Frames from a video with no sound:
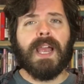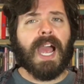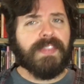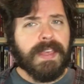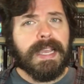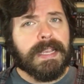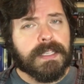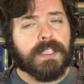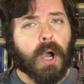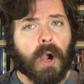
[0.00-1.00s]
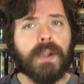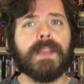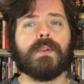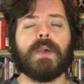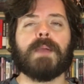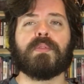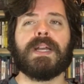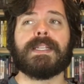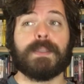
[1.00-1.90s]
I think has its heart in the right place.